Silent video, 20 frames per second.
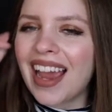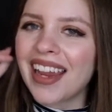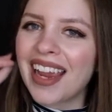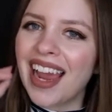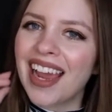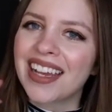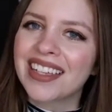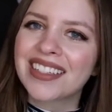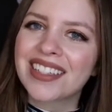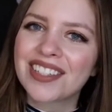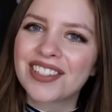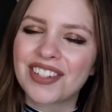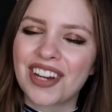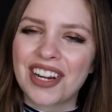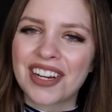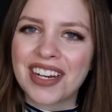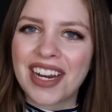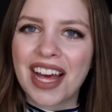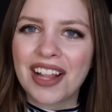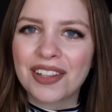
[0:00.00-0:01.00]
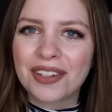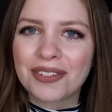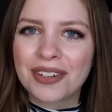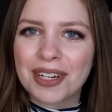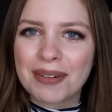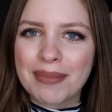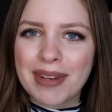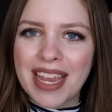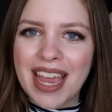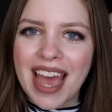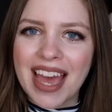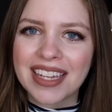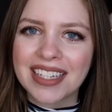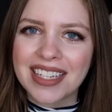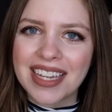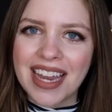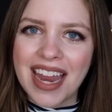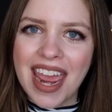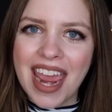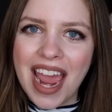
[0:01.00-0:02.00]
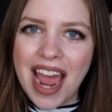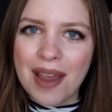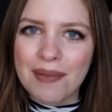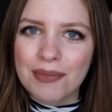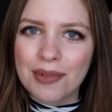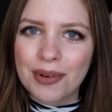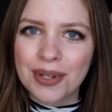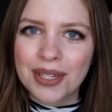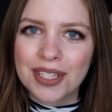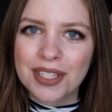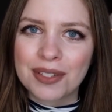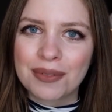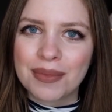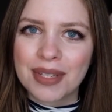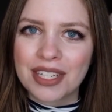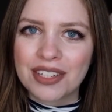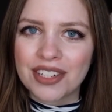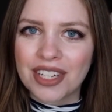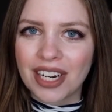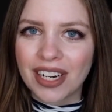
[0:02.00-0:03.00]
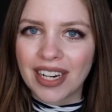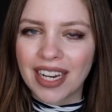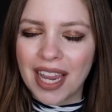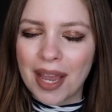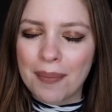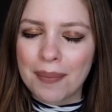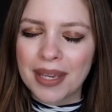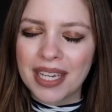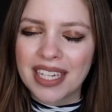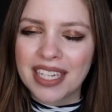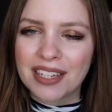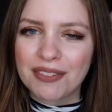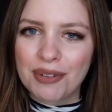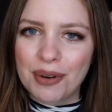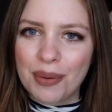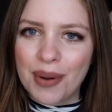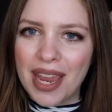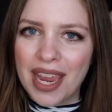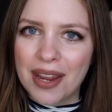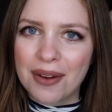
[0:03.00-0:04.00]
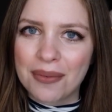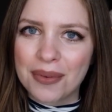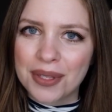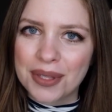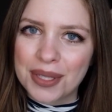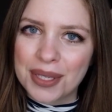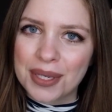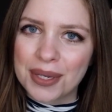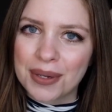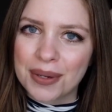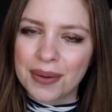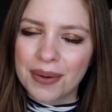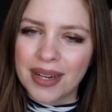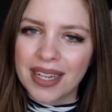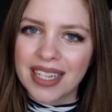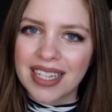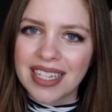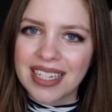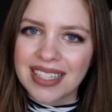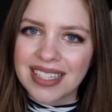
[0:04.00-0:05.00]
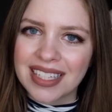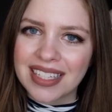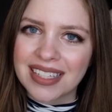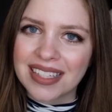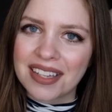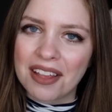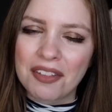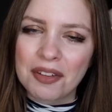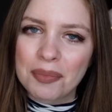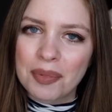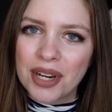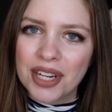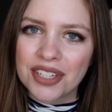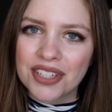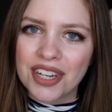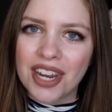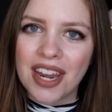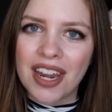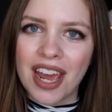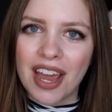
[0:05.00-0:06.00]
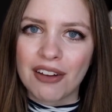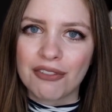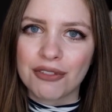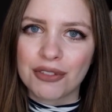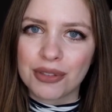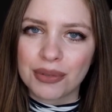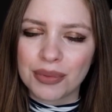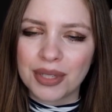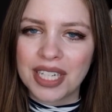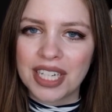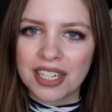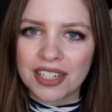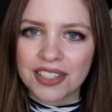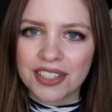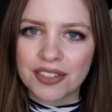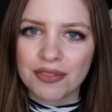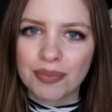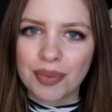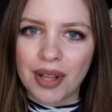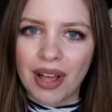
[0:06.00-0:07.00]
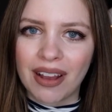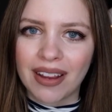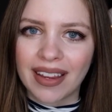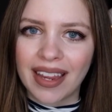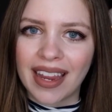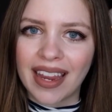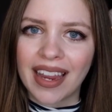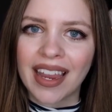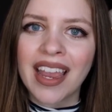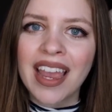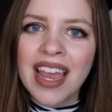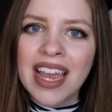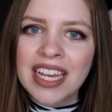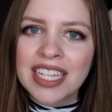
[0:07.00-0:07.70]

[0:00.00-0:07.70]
Hi guys, it's Jenna at Hello Rigby and today I'm going to be sharing a big giveaway with you. It's in celebration of three years of blogging.